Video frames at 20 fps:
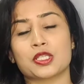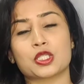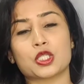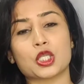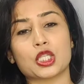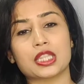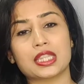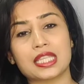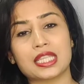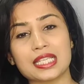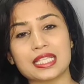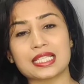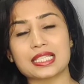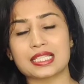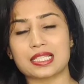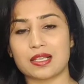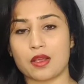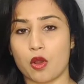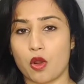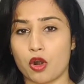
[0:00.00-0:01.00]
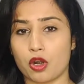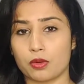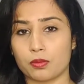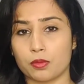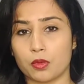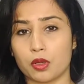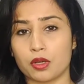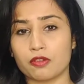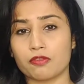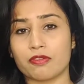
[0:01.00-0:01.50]
So this
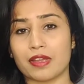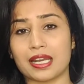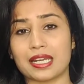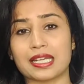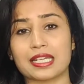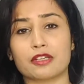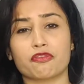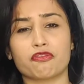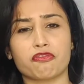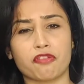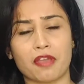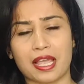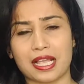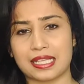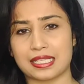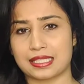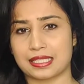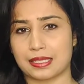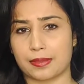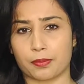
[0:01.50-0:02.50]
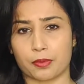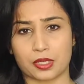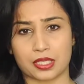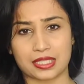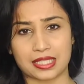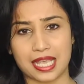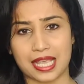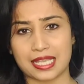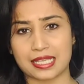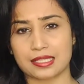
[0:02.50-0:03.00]
hormone when it fails the
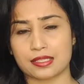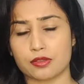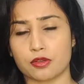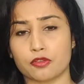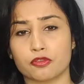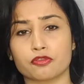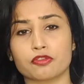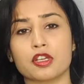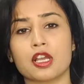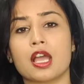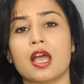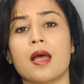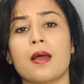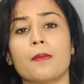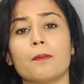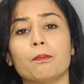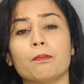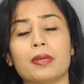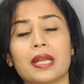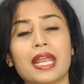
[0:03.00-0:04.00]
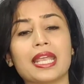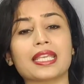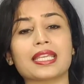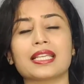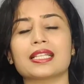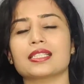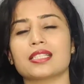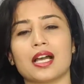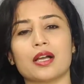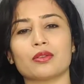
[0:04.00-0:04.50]
process of
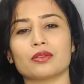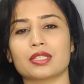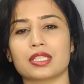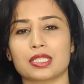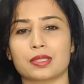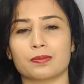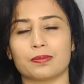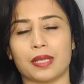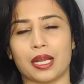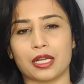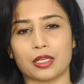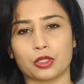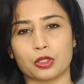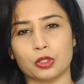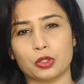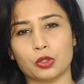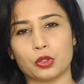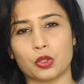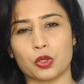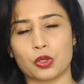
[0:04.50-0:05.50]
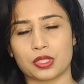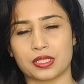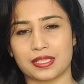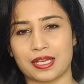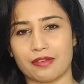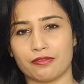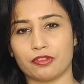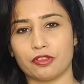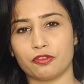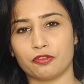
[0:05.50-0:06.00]
breaking down this blood glucose
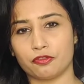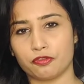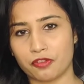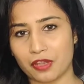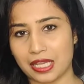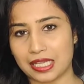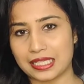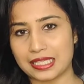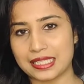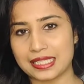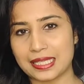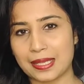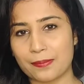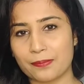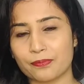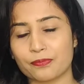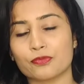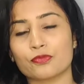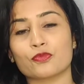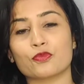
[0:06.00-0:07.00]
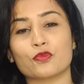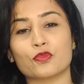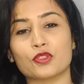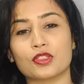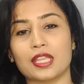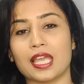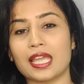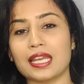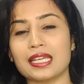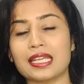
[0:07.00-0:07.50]
level fails
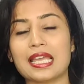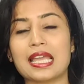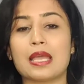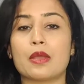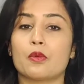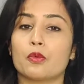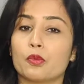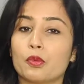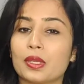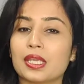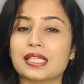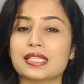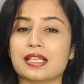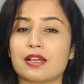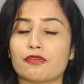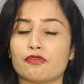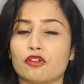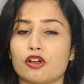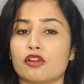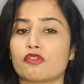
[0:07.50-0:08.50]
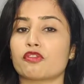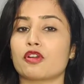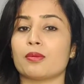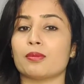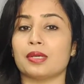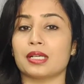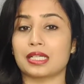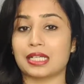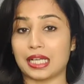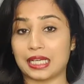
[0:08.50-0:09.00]
then we suffer
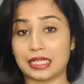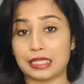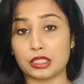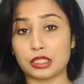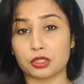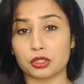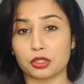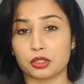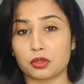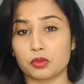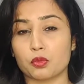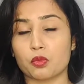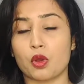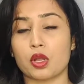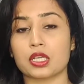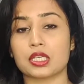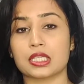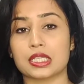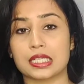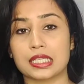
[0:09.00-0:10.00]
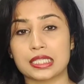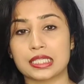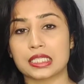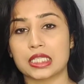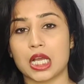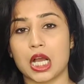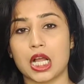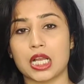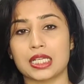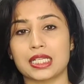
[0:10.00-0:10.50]
from a condition what
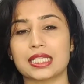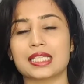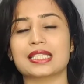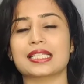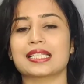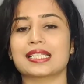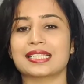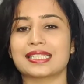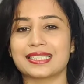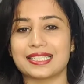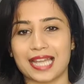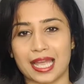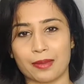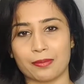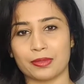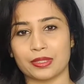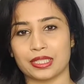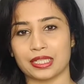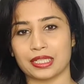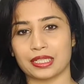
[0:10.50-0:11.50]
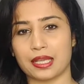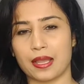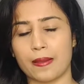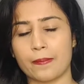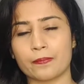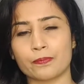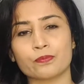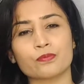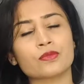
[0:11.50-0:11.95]
is called as diabetic.